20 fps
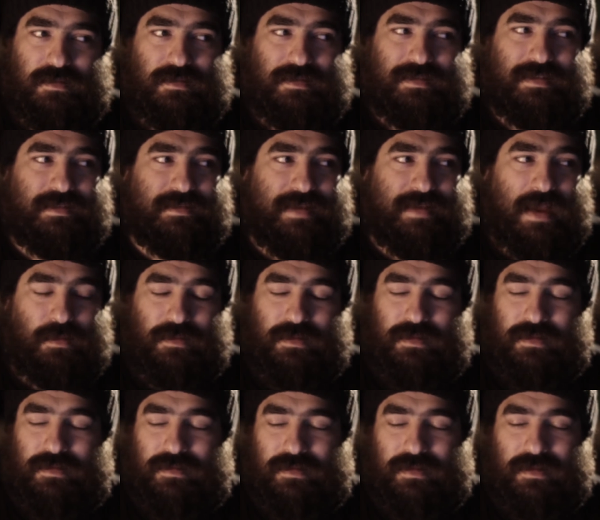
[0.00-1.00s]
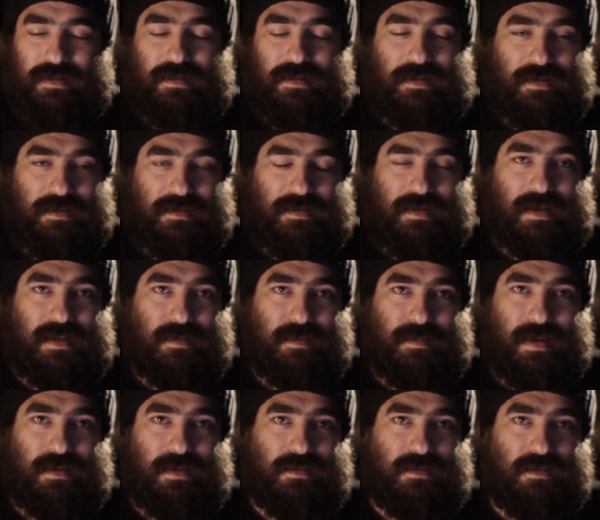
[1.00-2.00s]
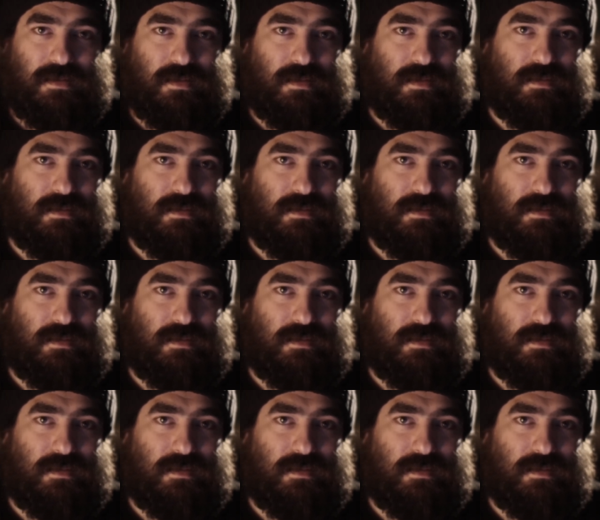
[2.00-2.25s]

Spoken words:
doubtlessly an insane amount on,